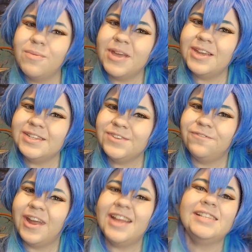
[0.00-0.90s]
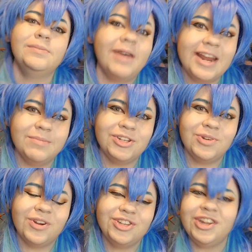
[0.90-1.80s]
my YouTube friends, my name is
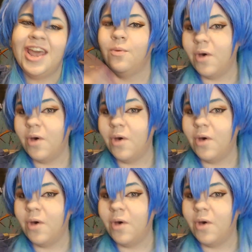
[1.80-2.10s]
Short J.